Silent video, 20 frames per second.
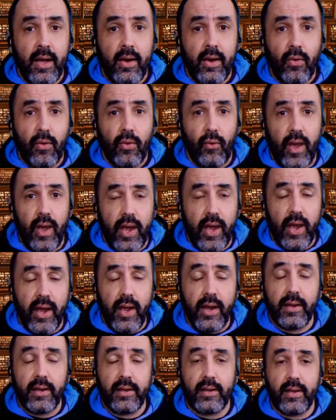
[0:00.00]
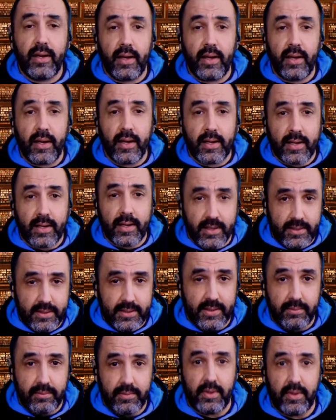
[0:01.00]
when a
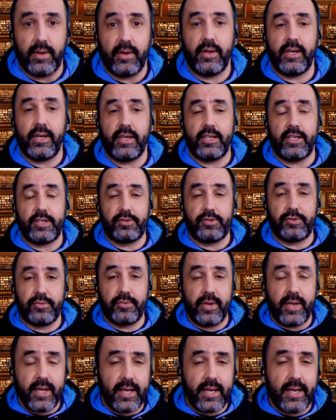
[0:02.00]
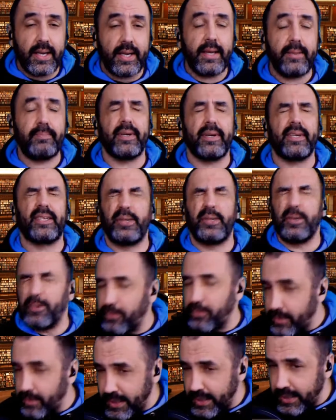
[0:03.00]
customer is really, but
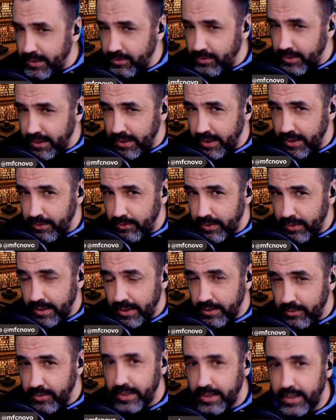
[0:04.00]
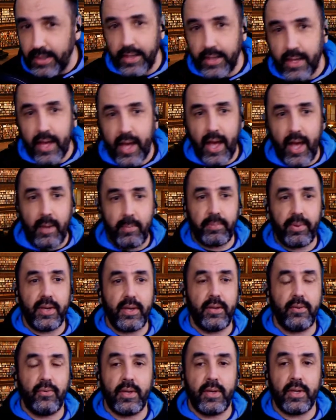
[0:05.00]
really, really, really, really
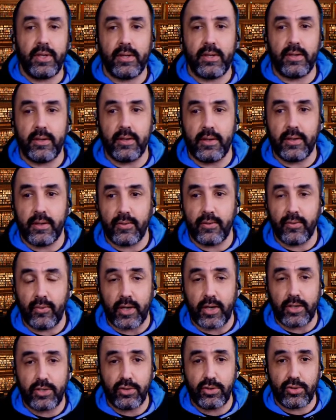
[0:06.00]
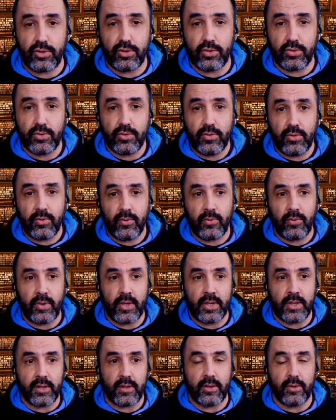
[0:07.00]
happy with what you do,
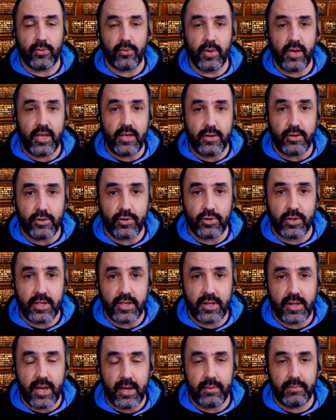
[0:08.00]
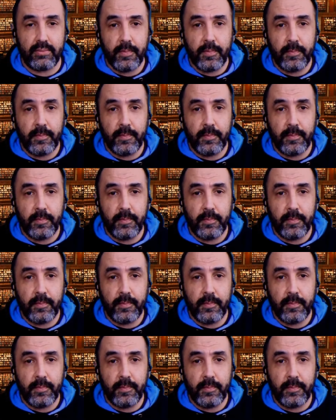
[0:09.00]
with the way you treat them,